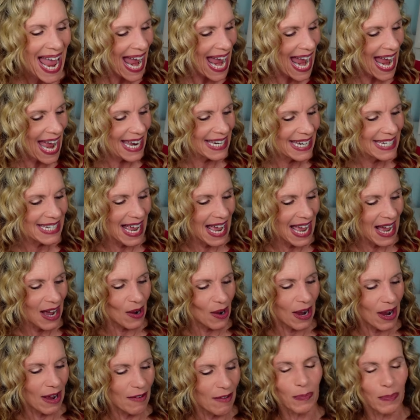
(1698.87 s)
and
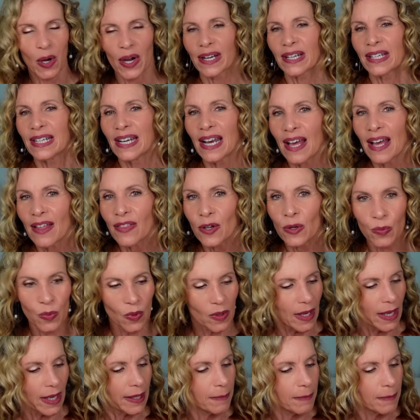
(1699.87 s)
now I've bought another
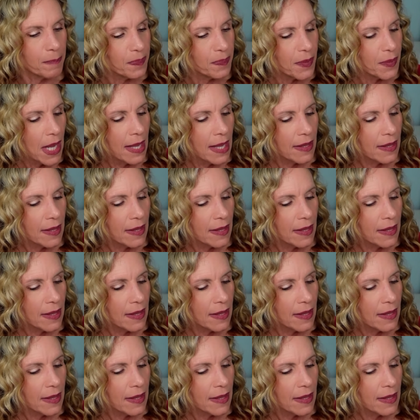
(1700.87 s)
one.